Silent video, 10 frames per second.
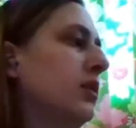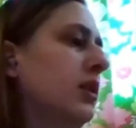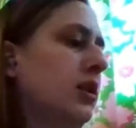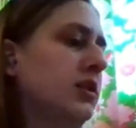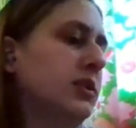
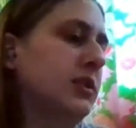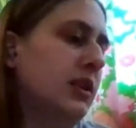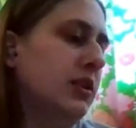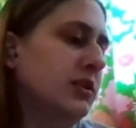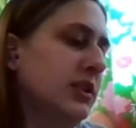
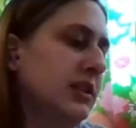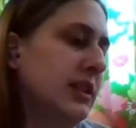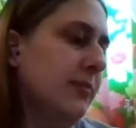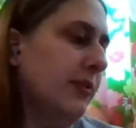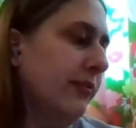Here's an
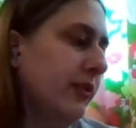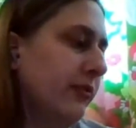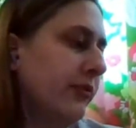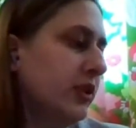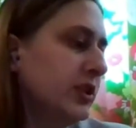example for the
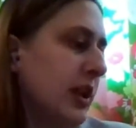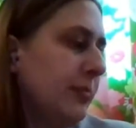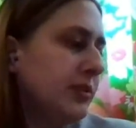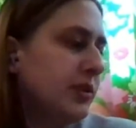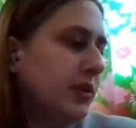first
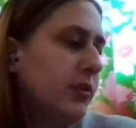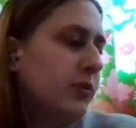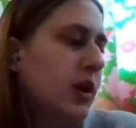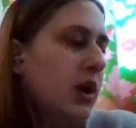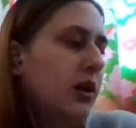
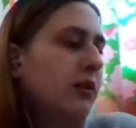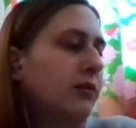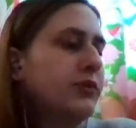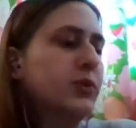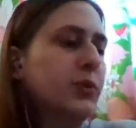episode
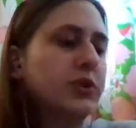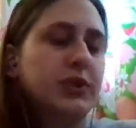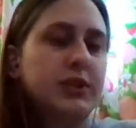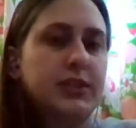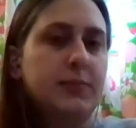of
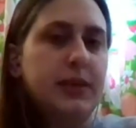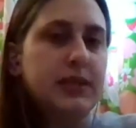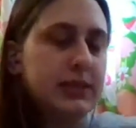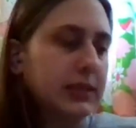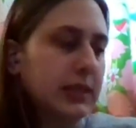Sorceress and
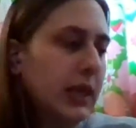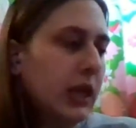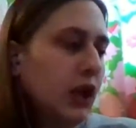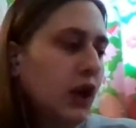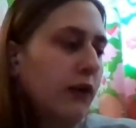Beastly
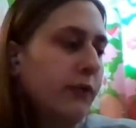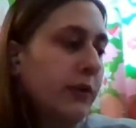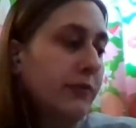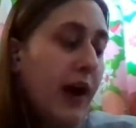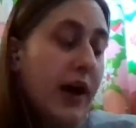
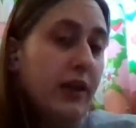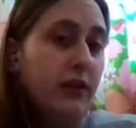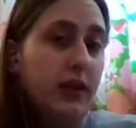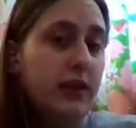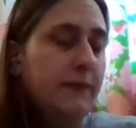for
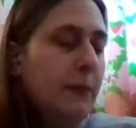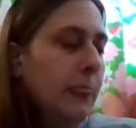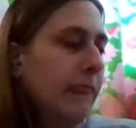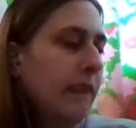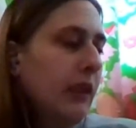Viola.
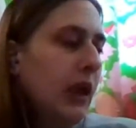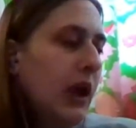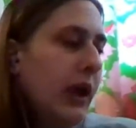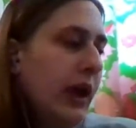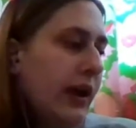
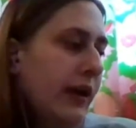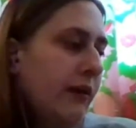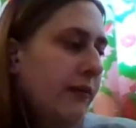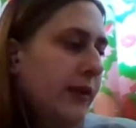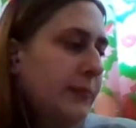I
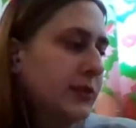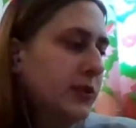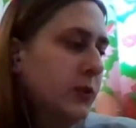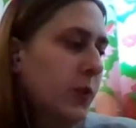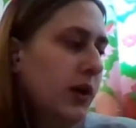have
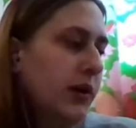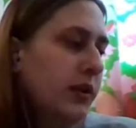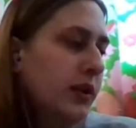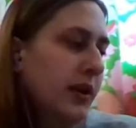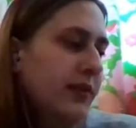episode
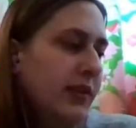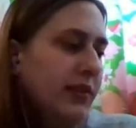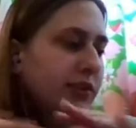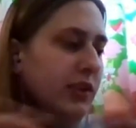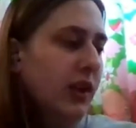1, and then
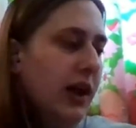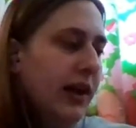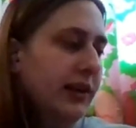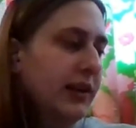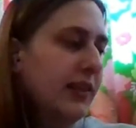there's a
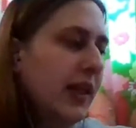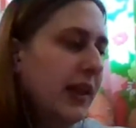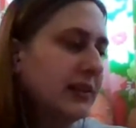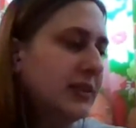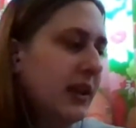line, and then
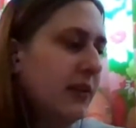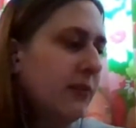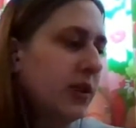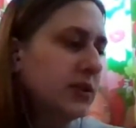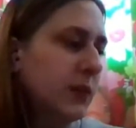I say,
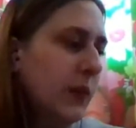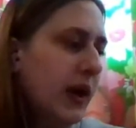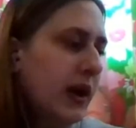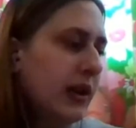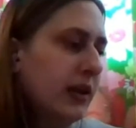runs
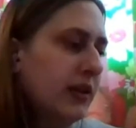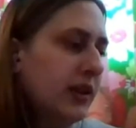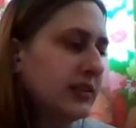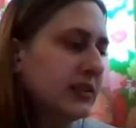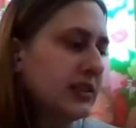away,
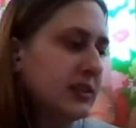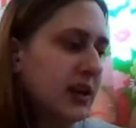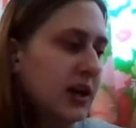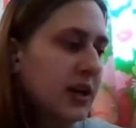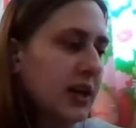gets
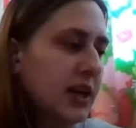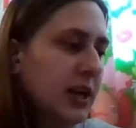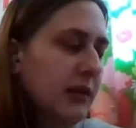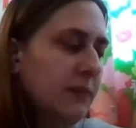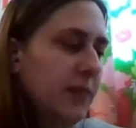stuck,
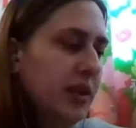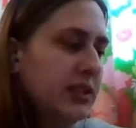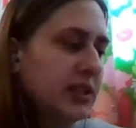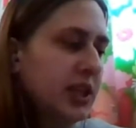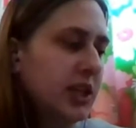
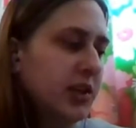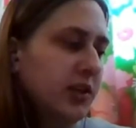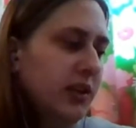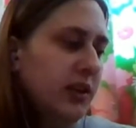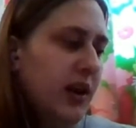meets
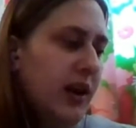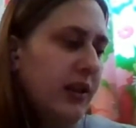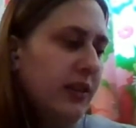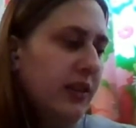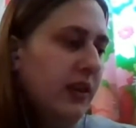Kirill and
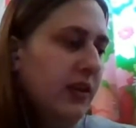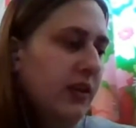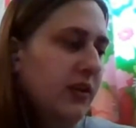Kylie,